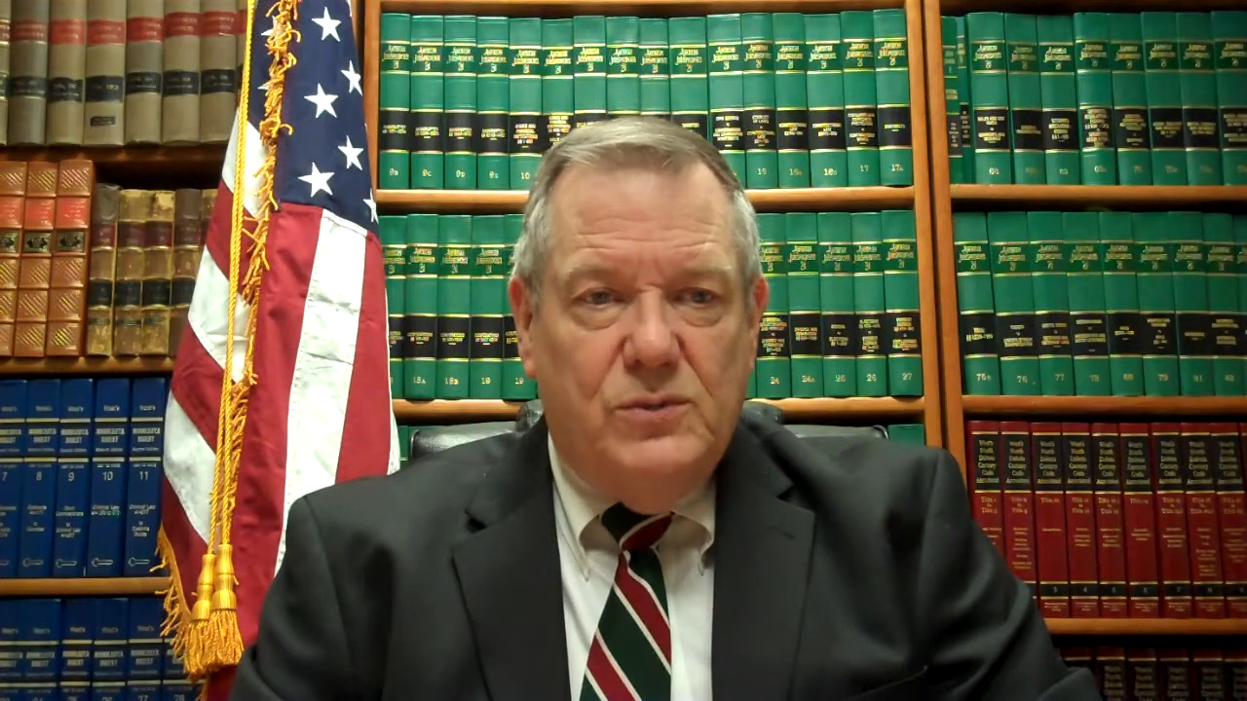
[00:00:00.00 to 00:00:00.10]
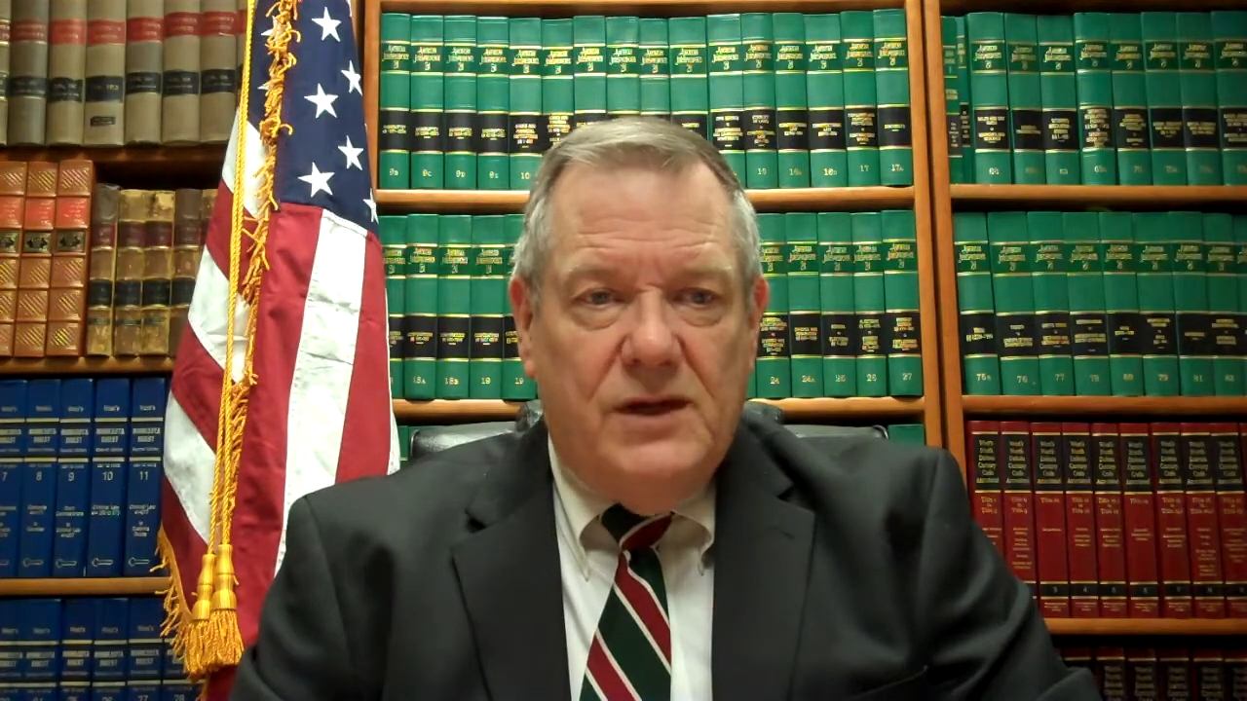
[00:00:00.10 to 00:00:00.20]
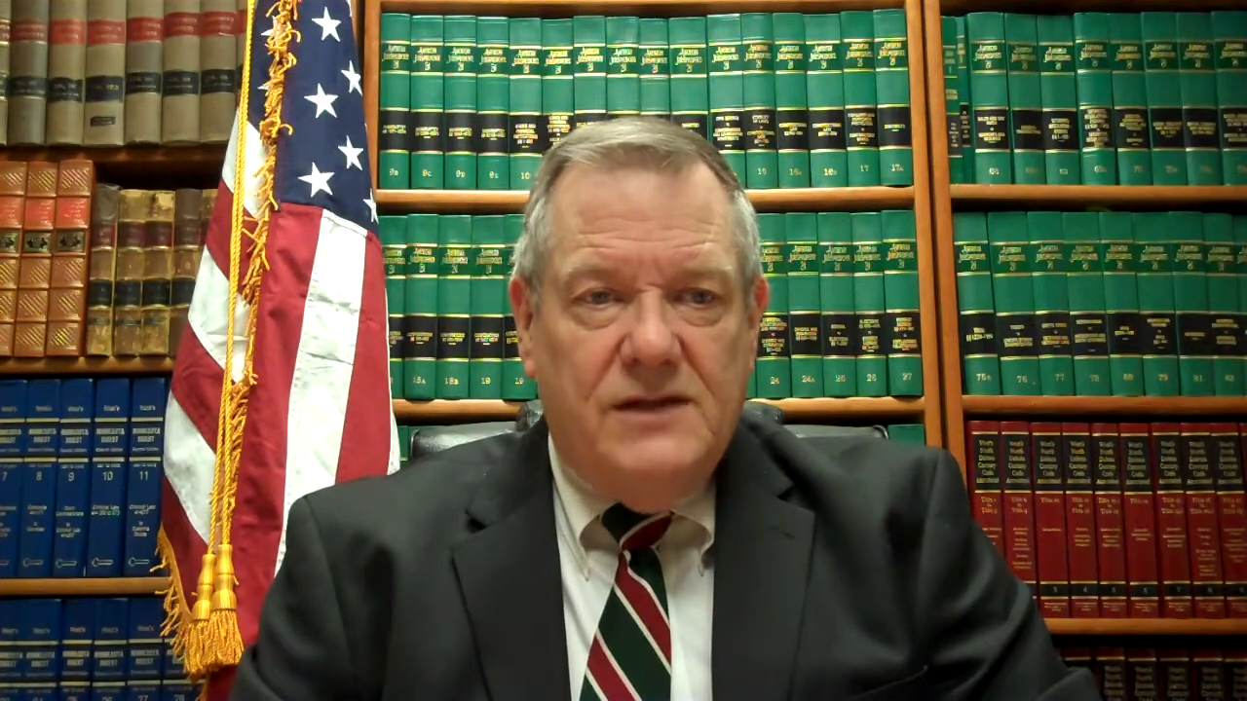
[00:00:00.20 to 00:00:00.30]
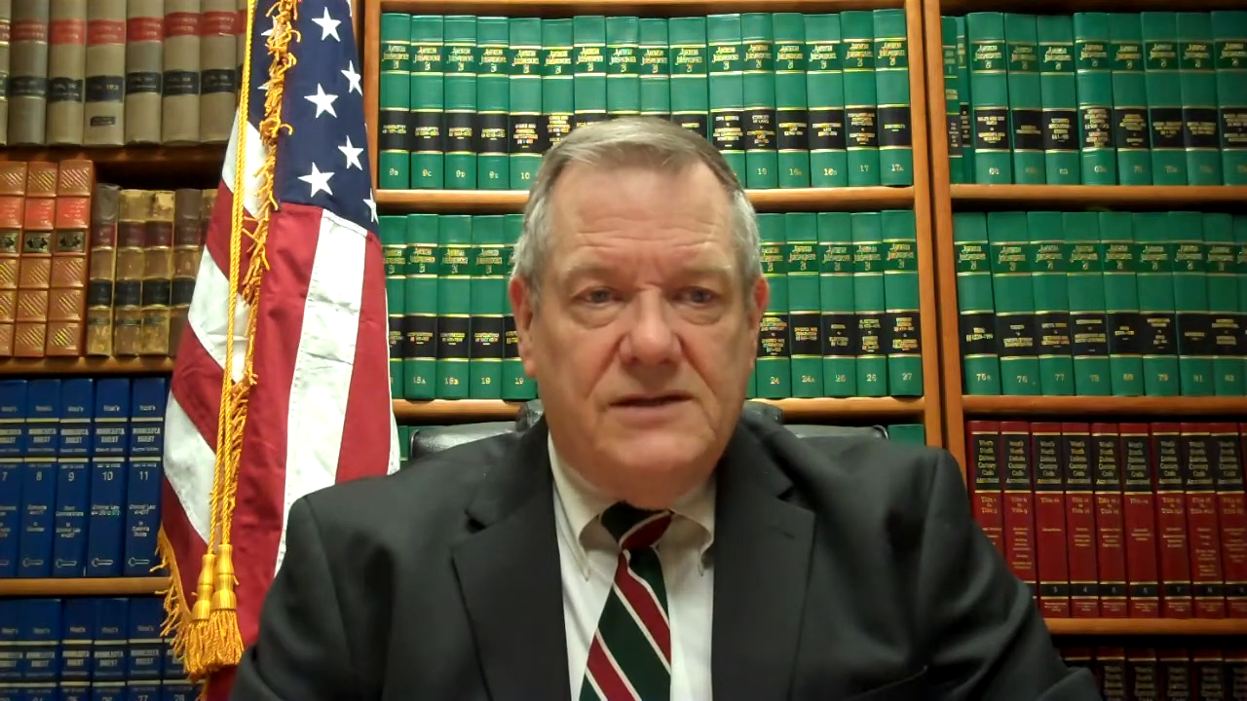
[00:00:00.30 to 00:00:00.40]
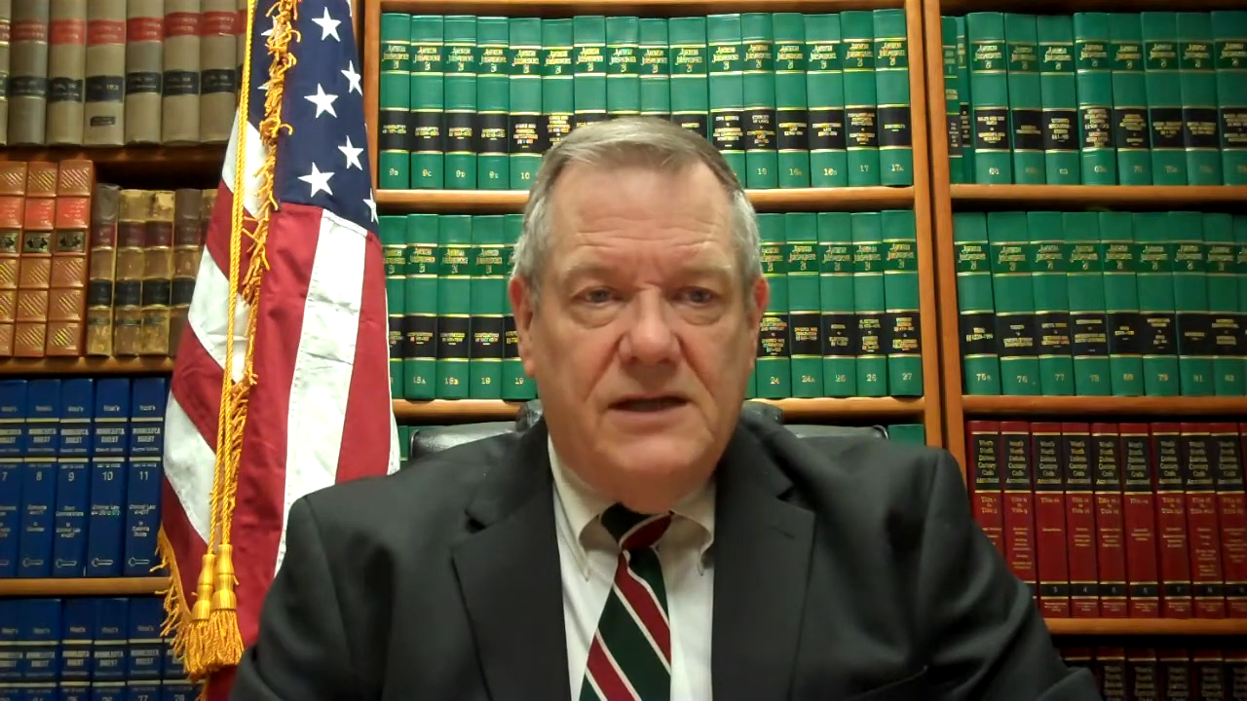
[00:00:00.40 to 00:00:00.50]

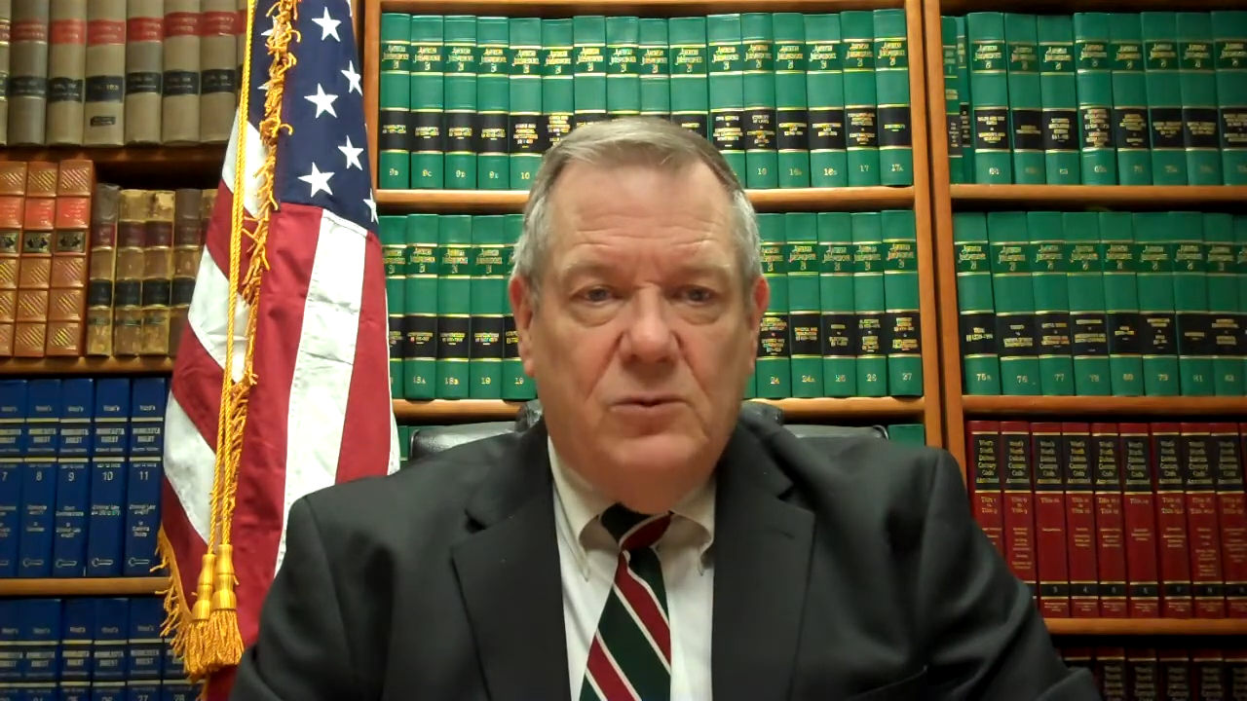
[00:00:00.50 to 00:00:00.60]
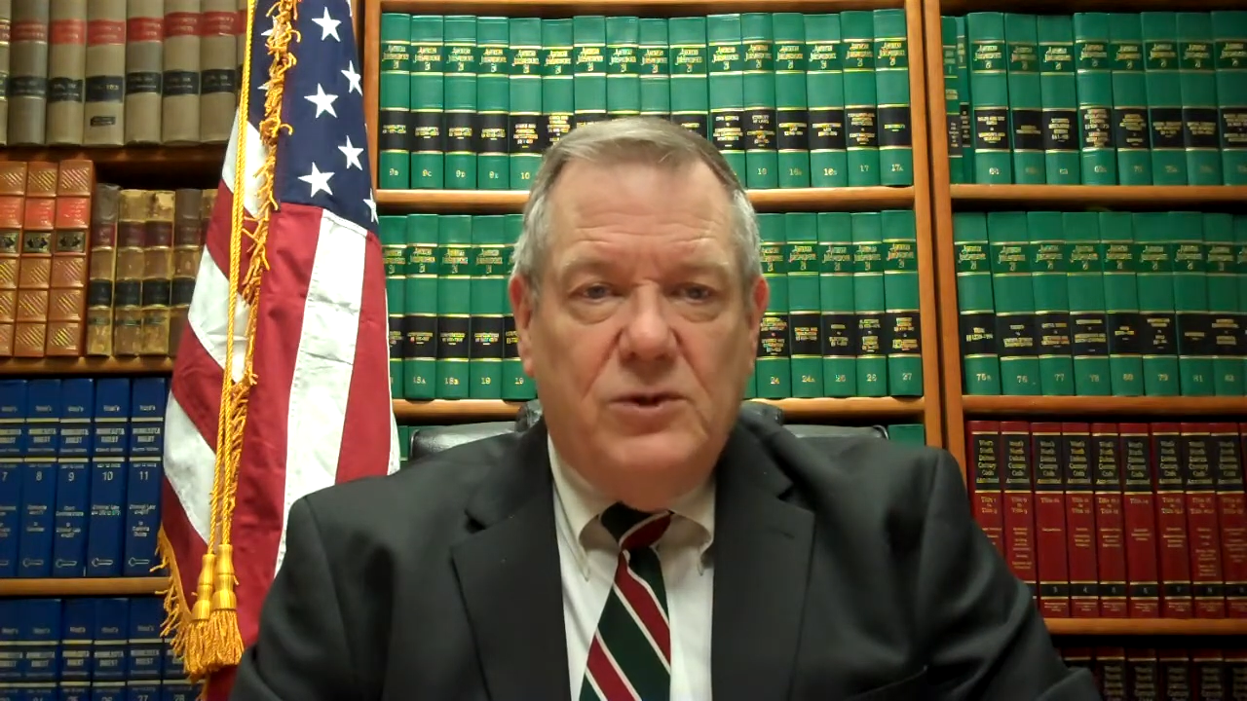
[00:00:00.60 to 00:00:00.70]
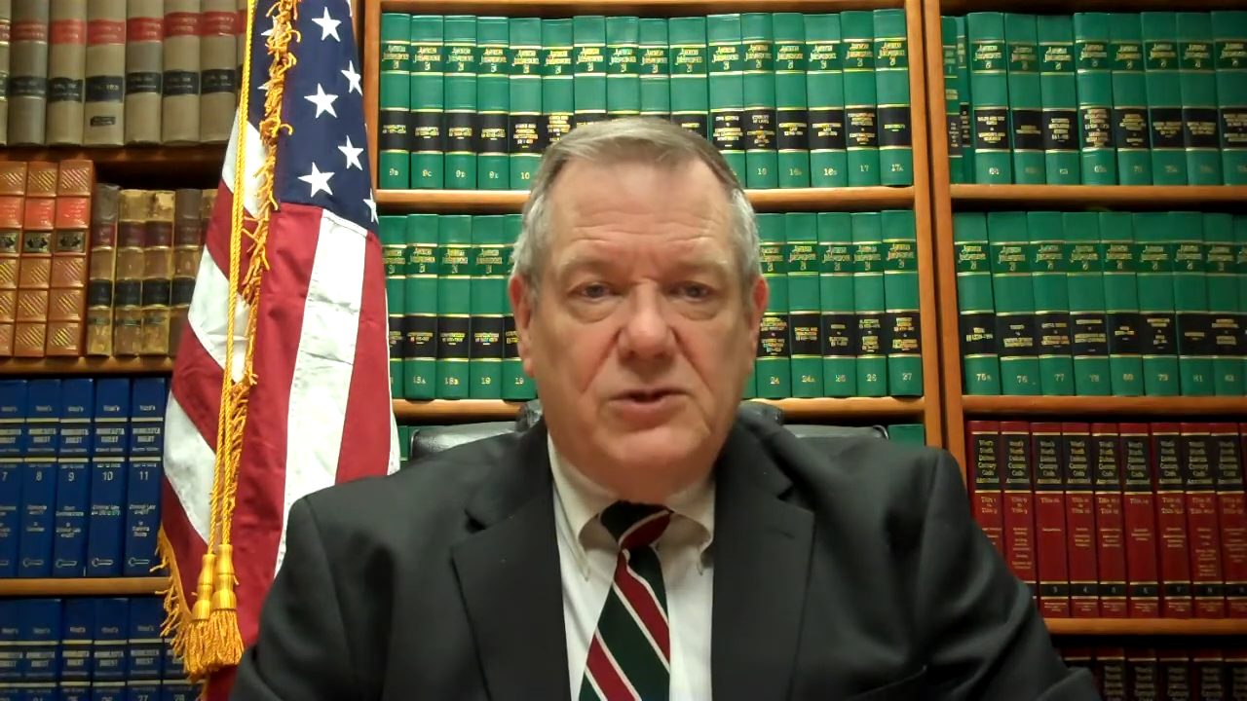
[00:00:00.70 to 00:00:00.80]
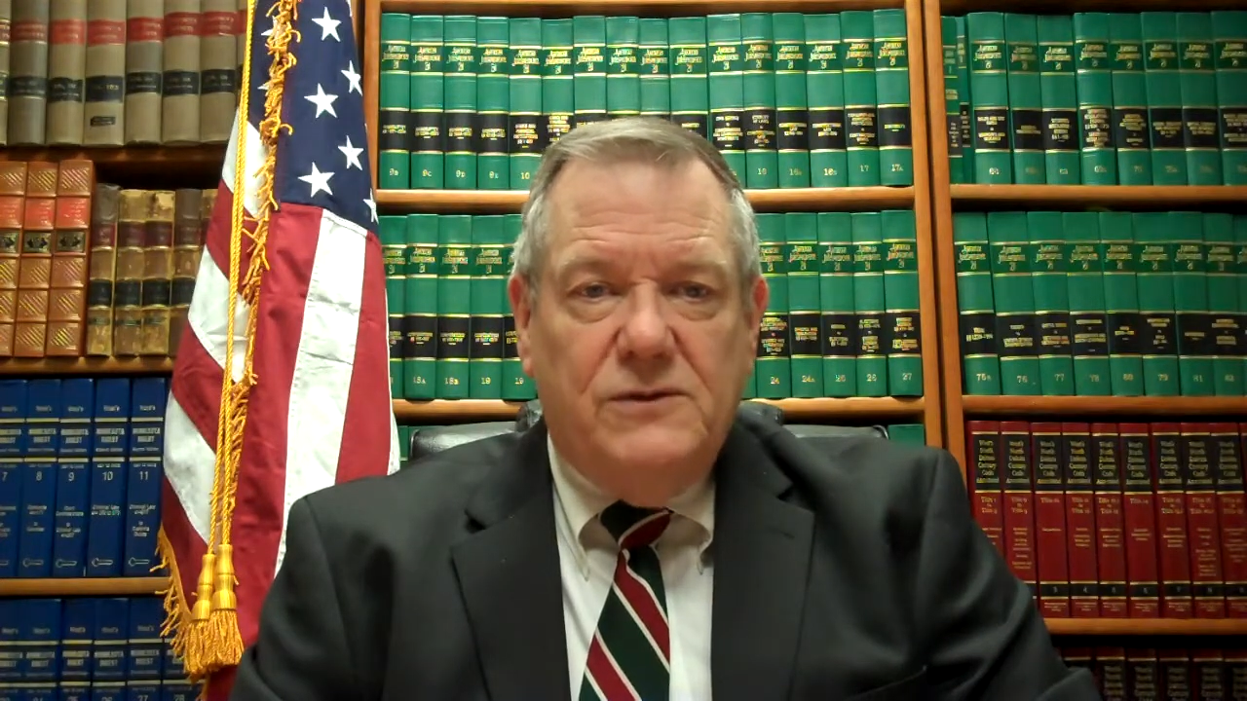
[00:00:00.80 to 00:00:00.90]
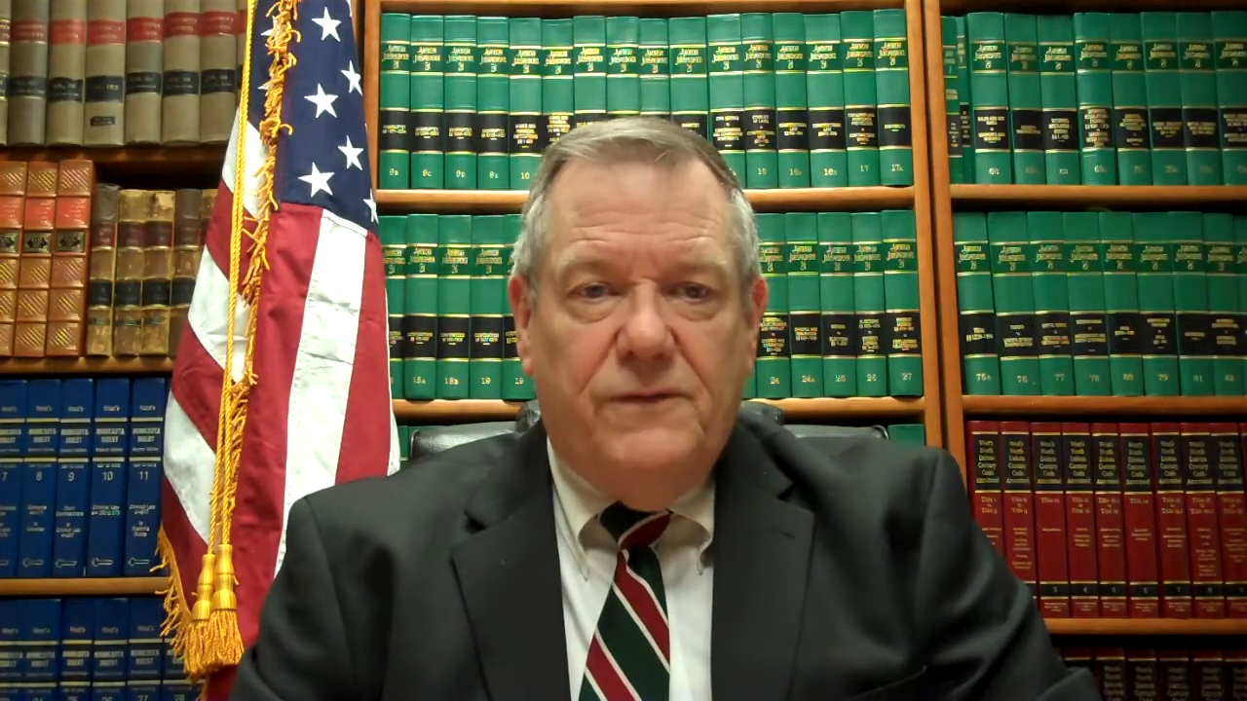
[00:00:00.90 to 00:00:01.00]
months in which to